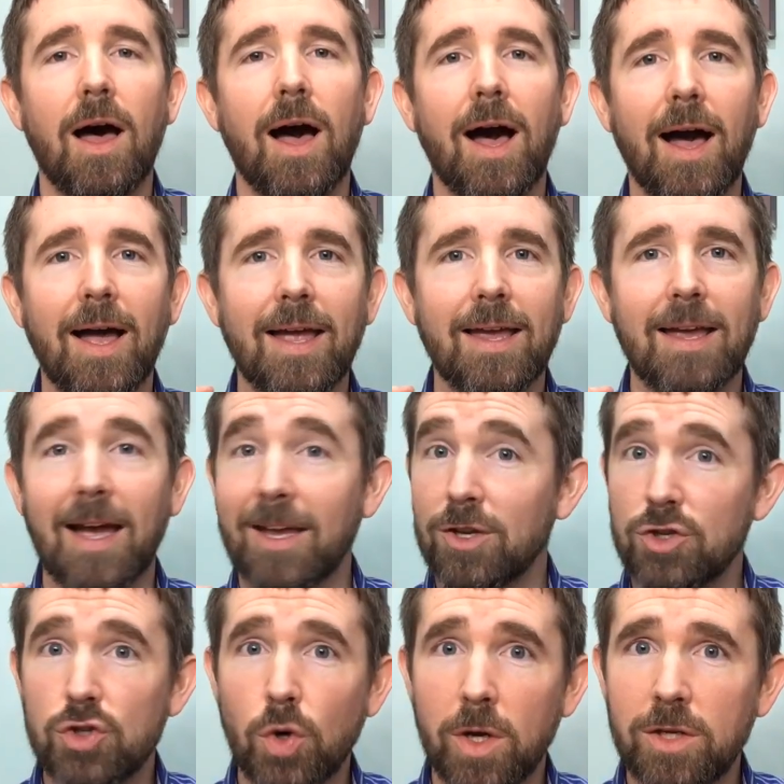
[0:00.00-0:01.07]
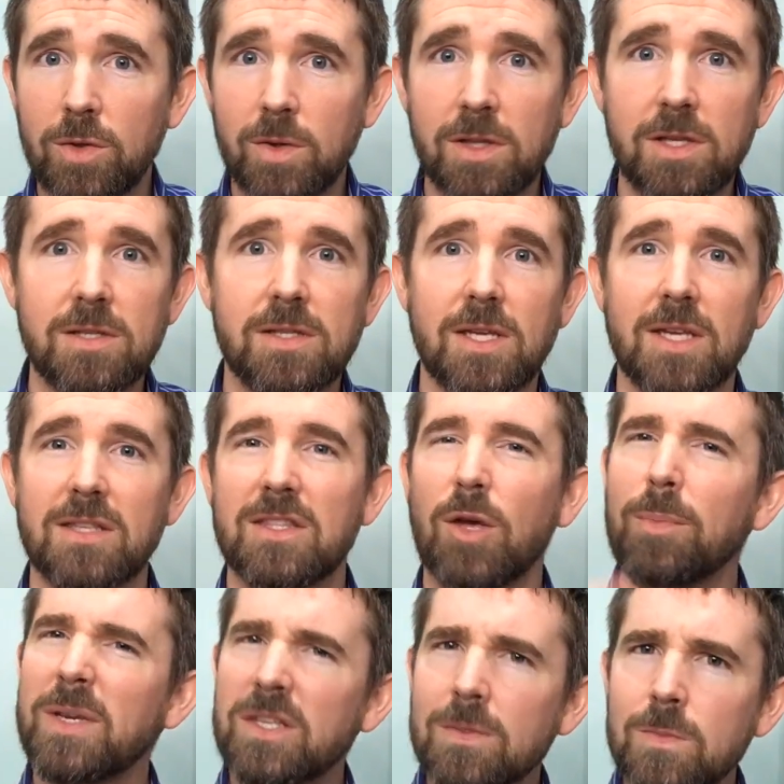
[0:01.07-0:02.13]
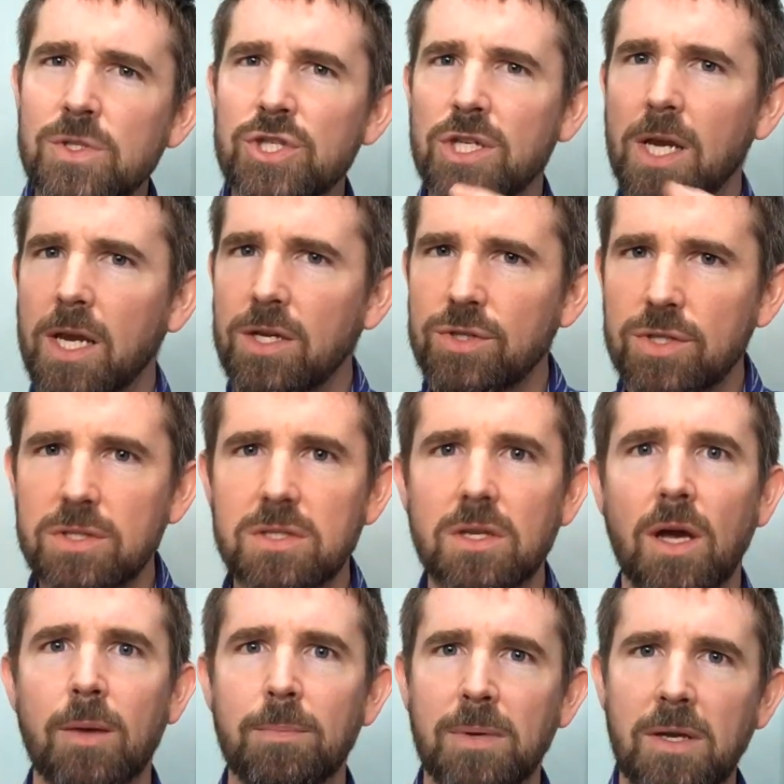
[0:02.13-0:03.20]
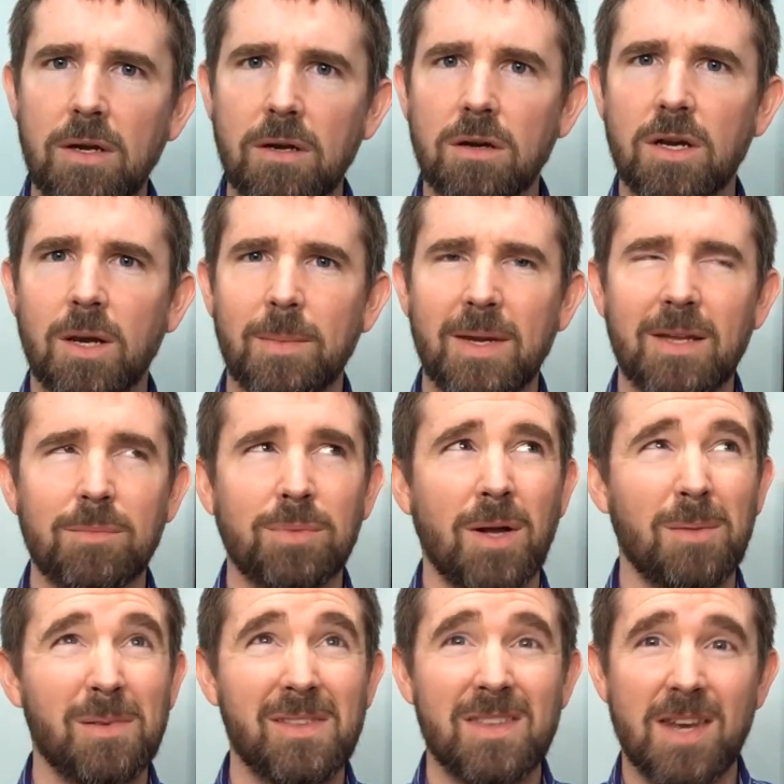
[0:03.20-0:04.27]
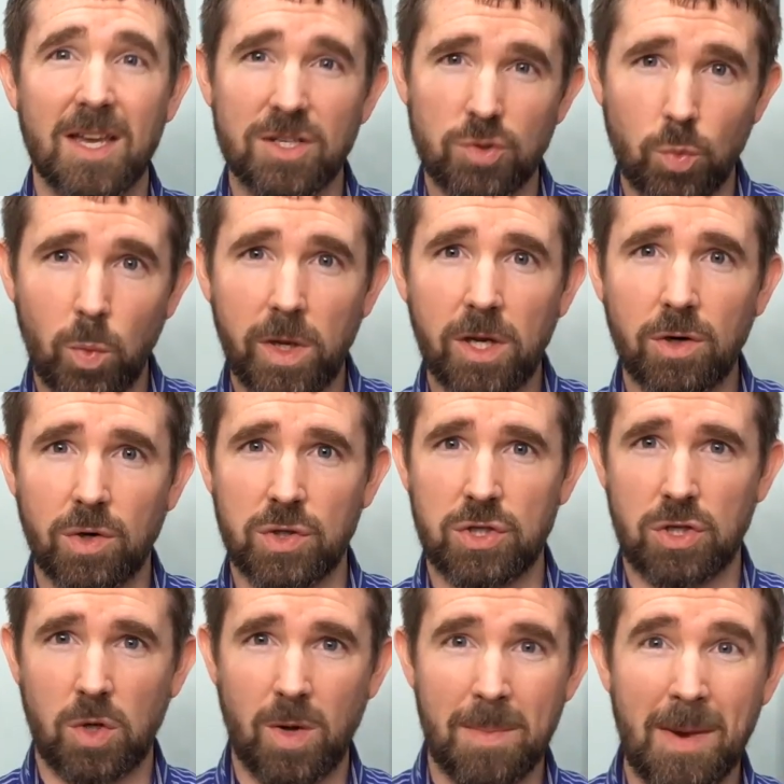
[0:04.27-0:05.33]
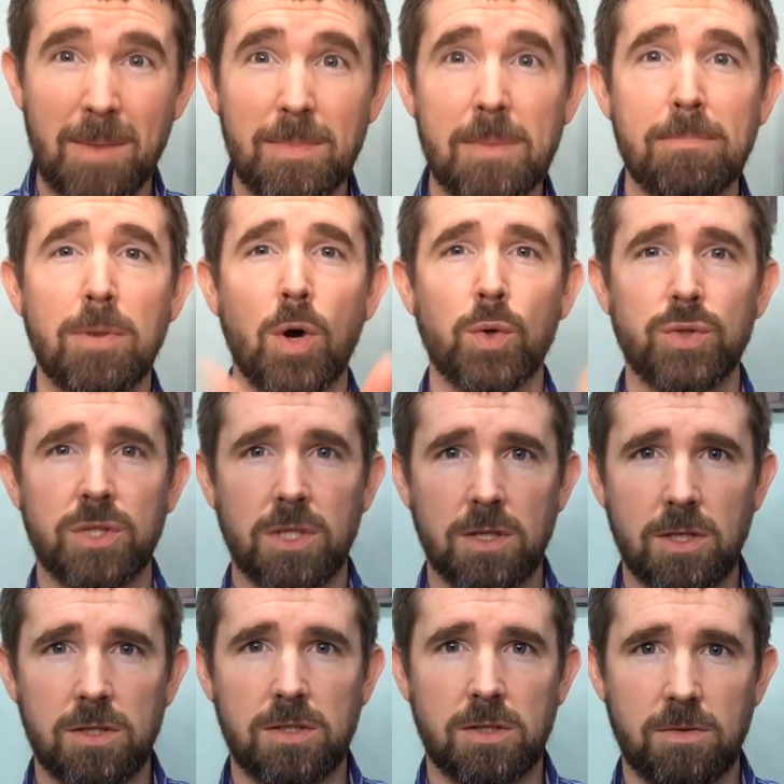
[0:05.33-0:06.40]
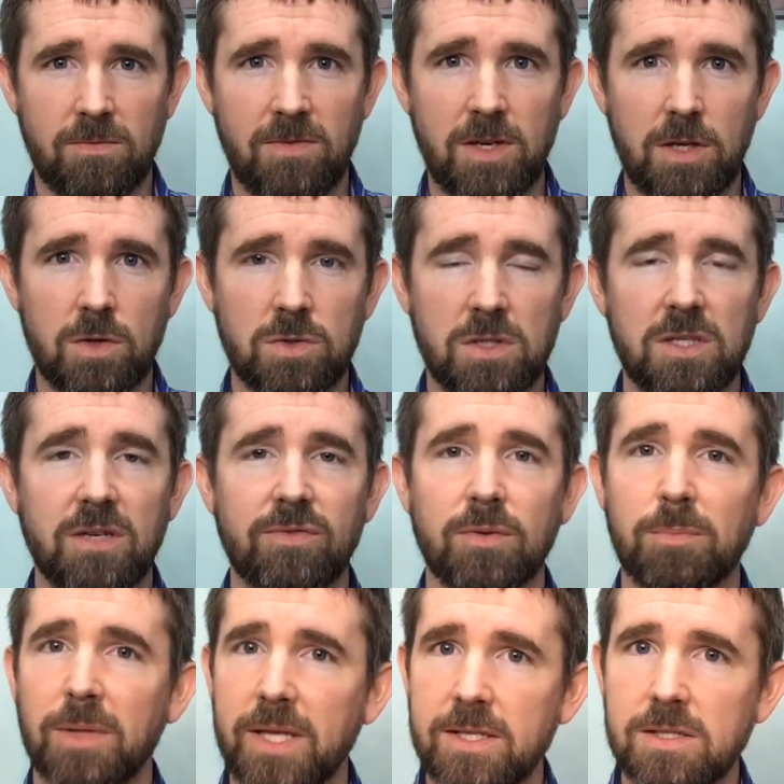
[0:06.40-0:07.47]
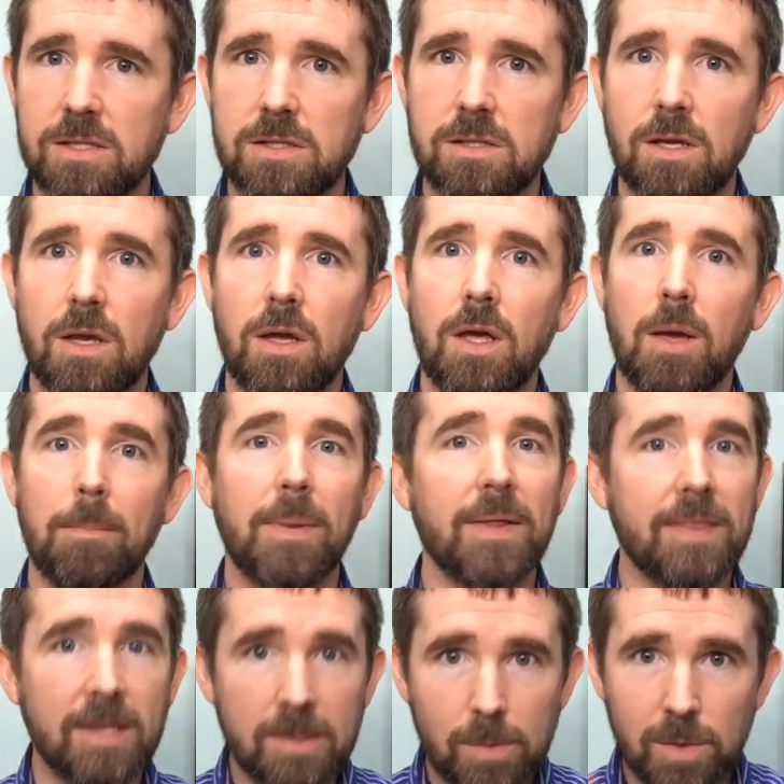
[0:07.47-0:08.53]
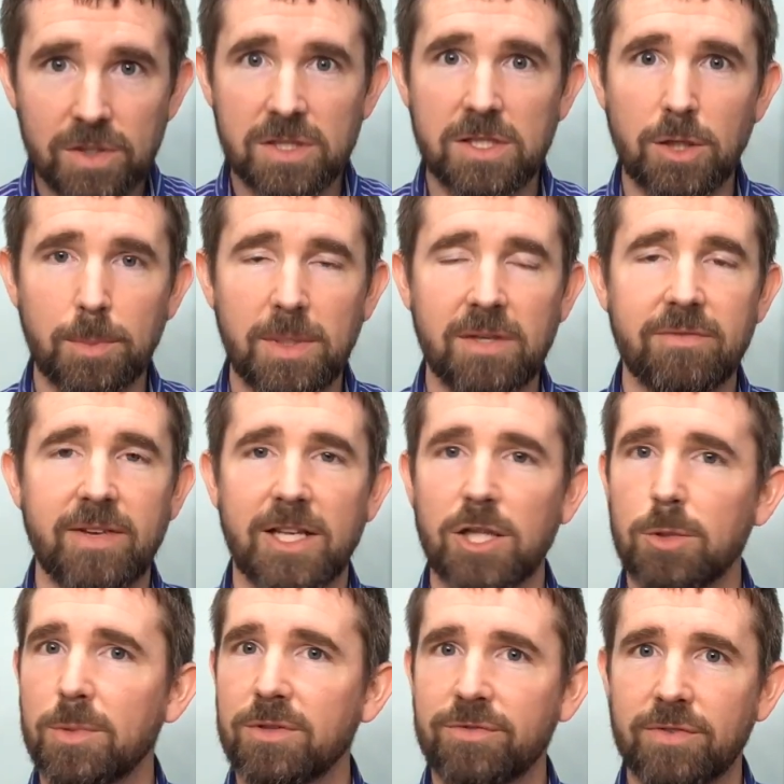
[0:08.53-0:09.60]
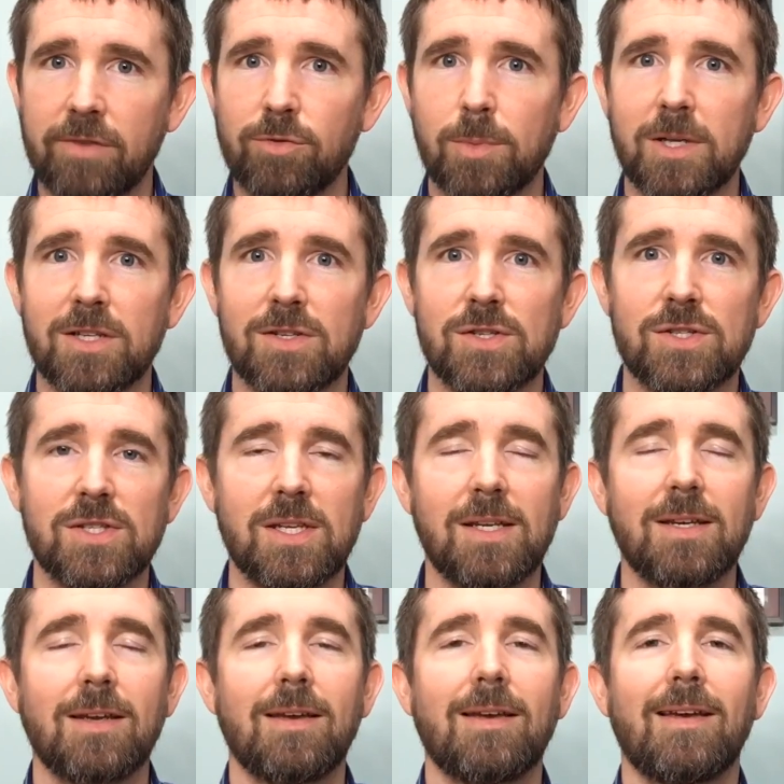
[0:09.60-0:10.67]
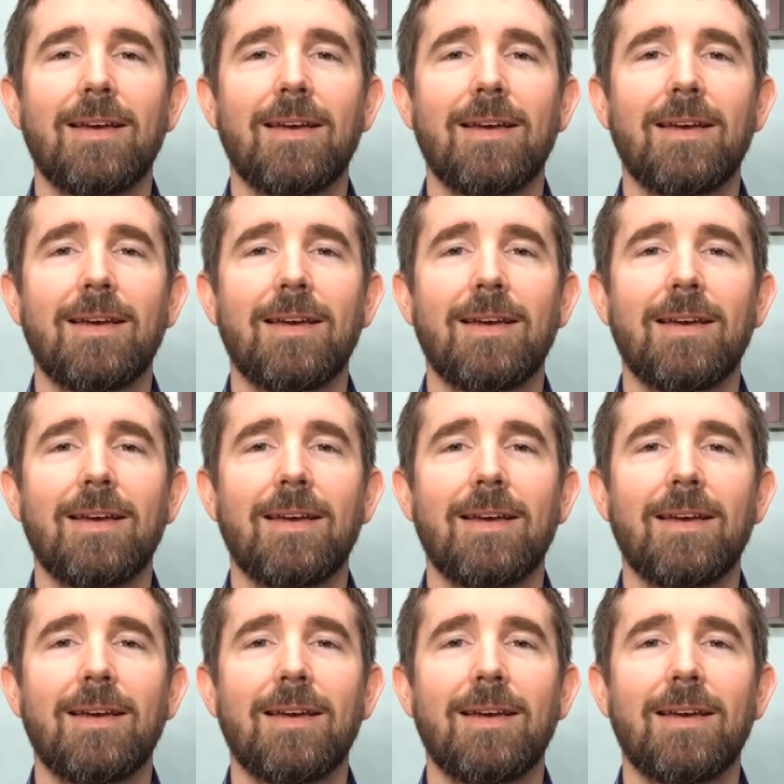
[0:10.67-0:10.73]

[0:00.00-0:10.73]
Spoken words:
I enjoy doing these things. There'll be some changes up here coming in probably the next week or so. I might be posting these videos in different places, but they will still be available for everybody to see.